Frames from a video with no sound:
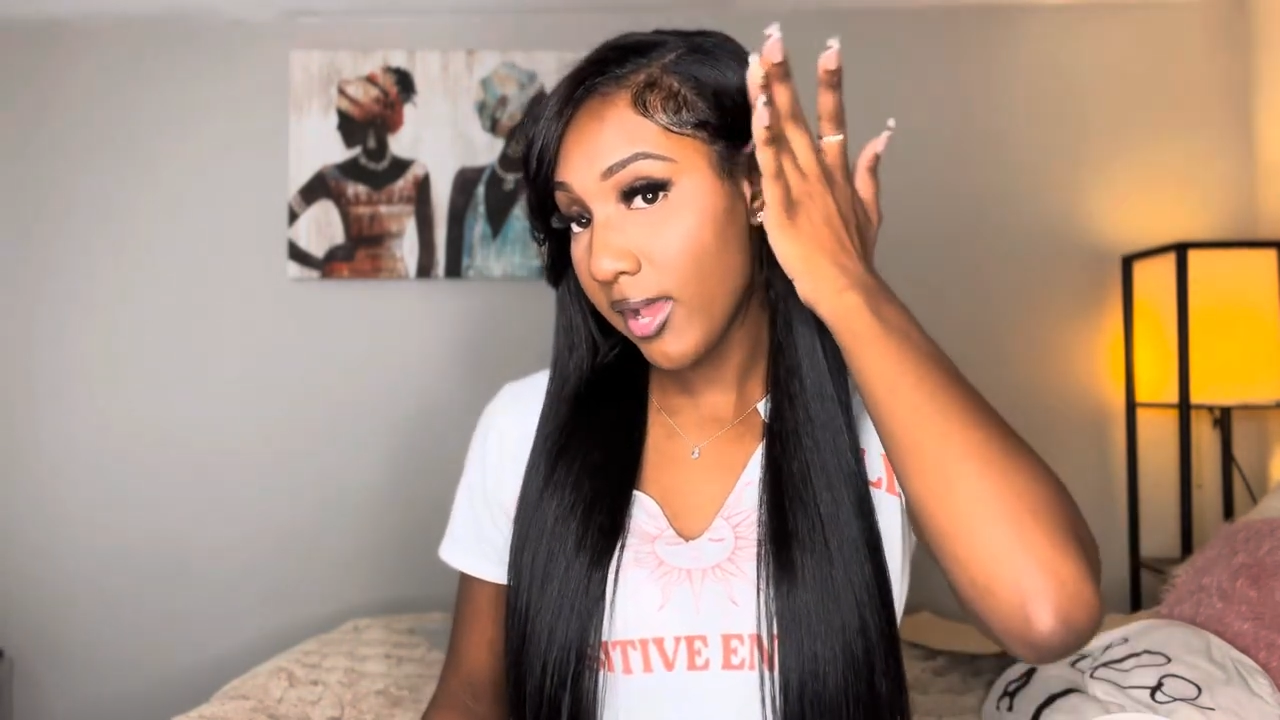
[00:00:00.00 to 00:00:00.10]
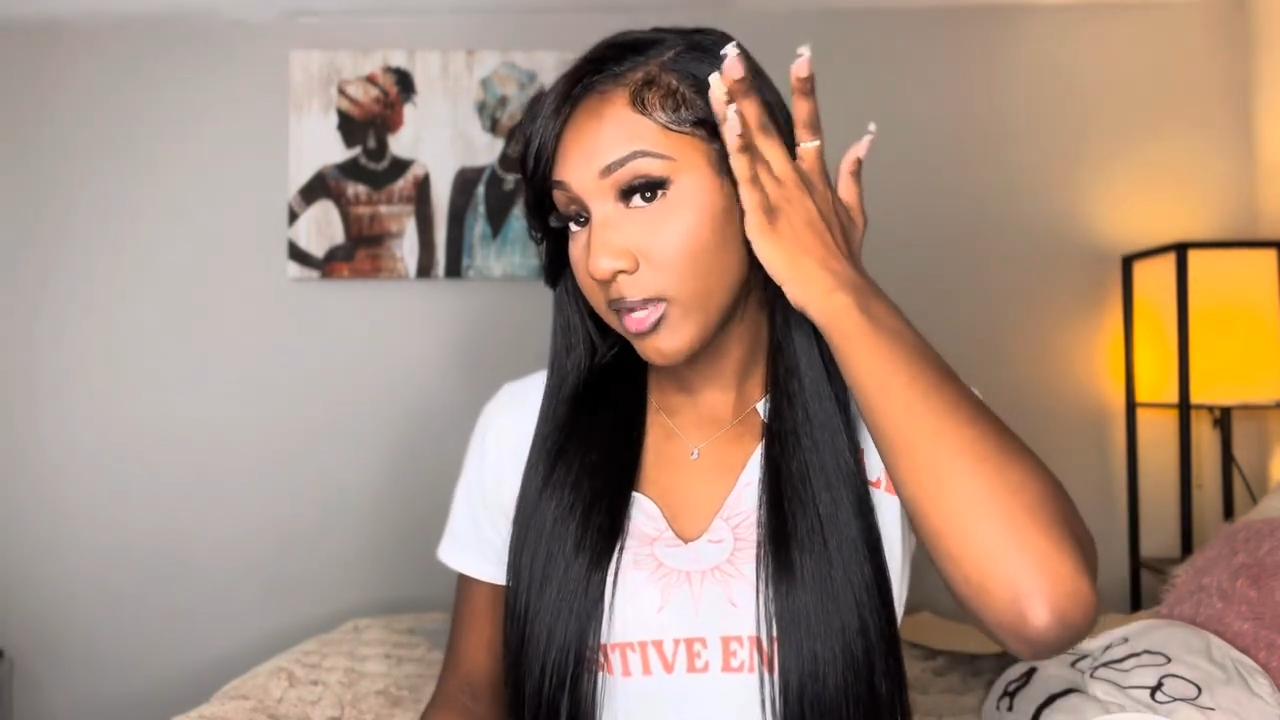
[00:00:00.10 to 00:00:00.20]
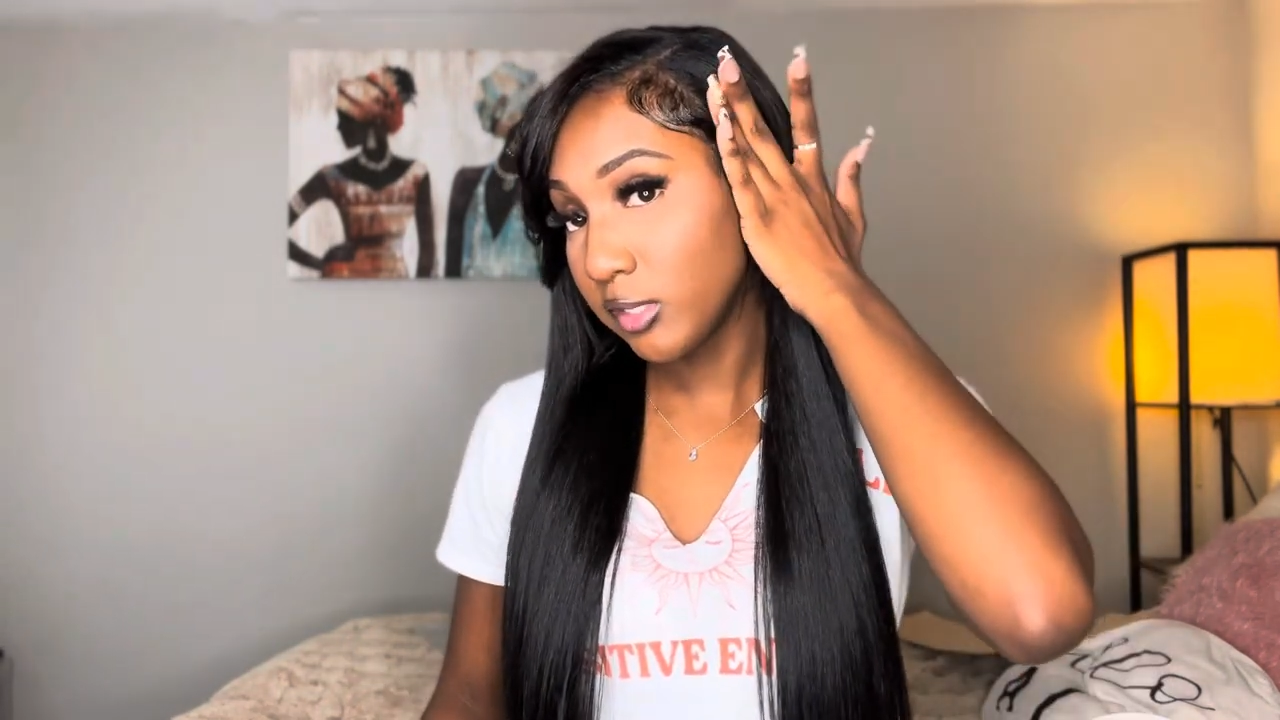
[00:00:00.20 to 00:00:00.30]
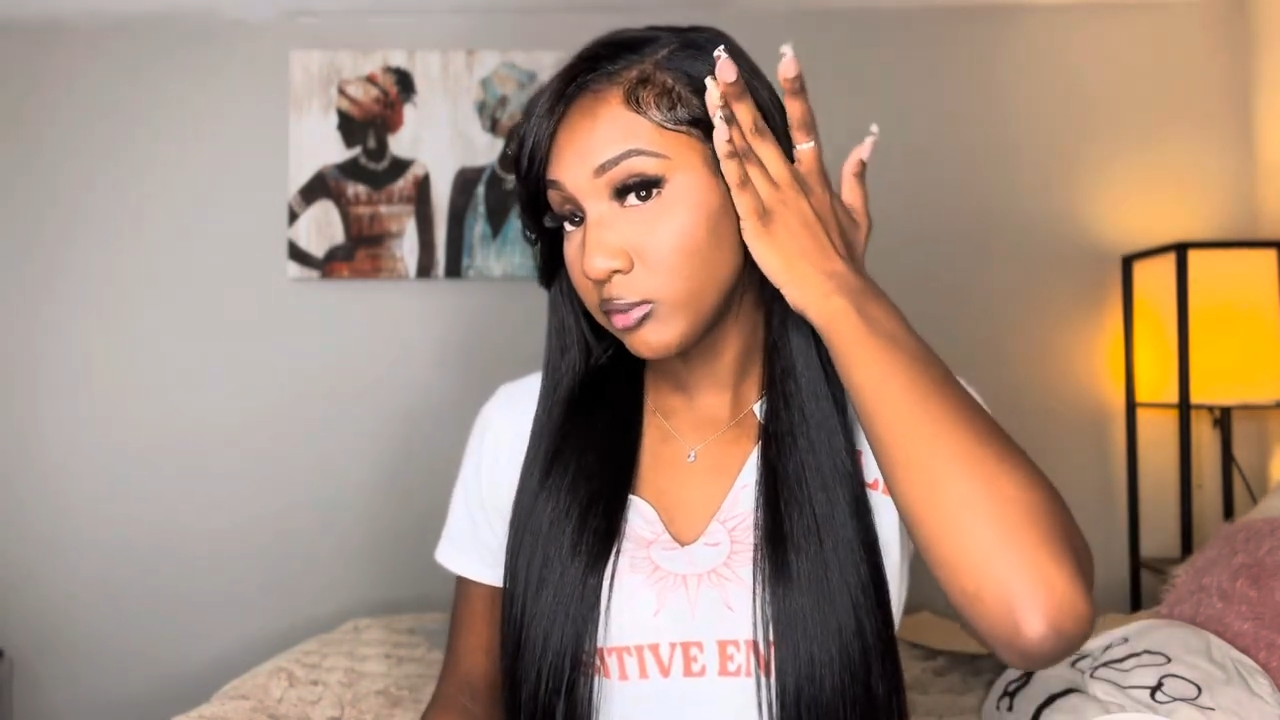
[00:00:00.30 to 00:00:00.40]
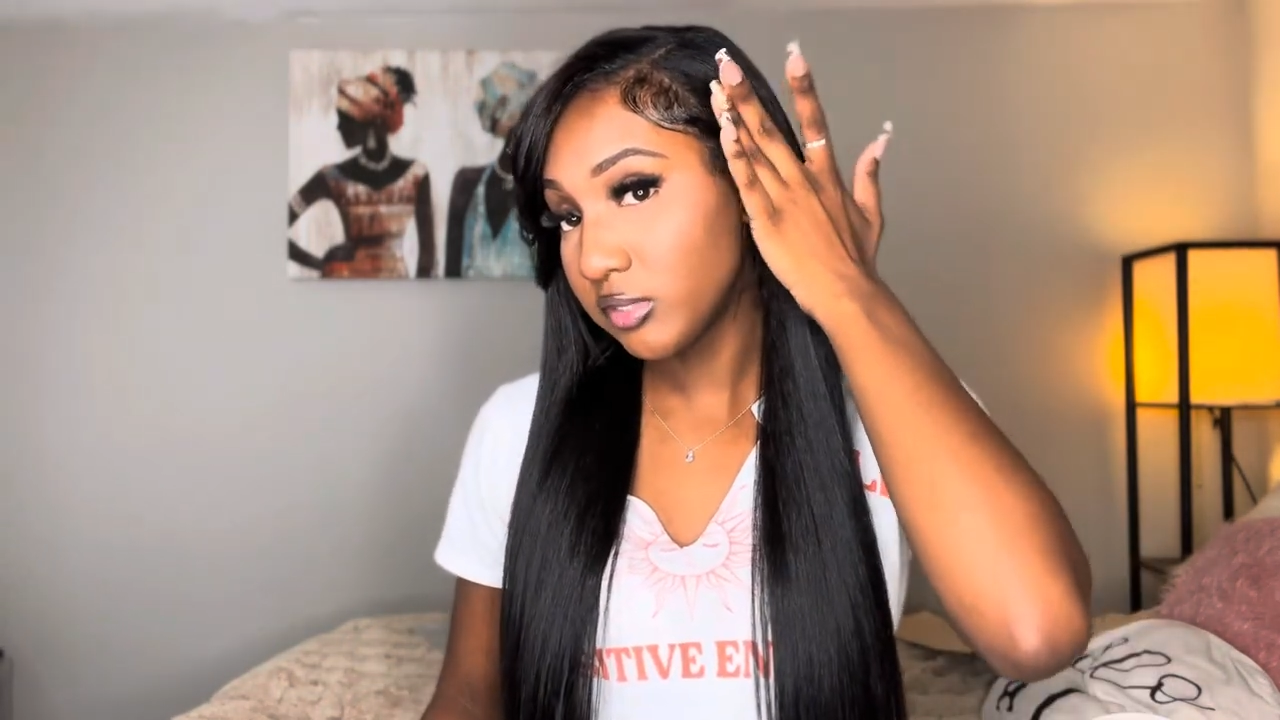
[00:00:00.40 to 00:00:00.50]
I
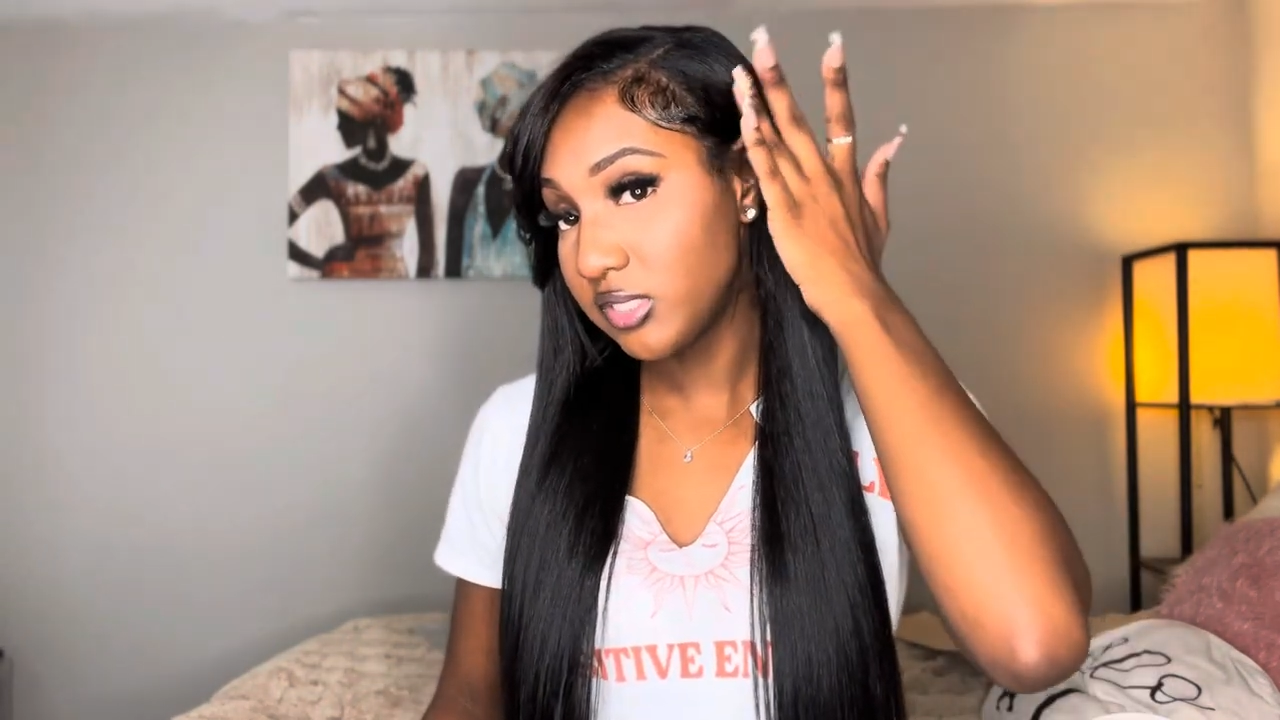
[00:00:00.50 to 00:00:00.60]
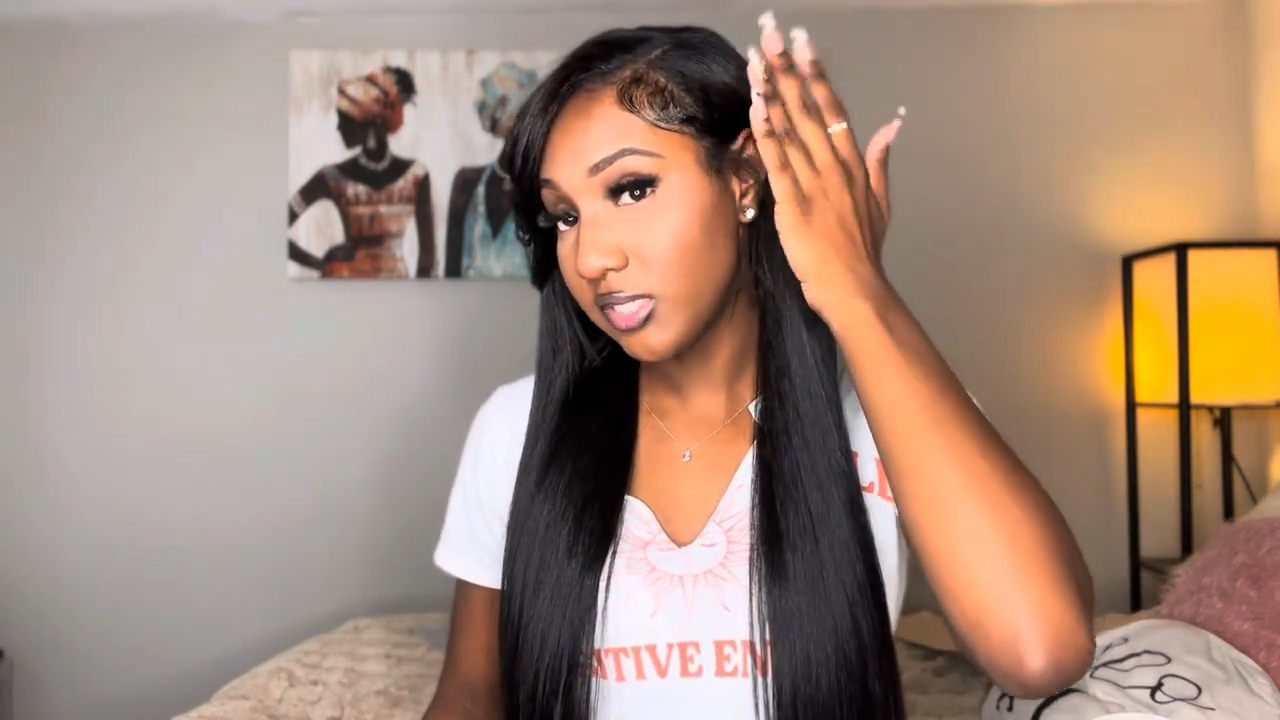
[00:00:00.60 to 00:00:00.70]
had to use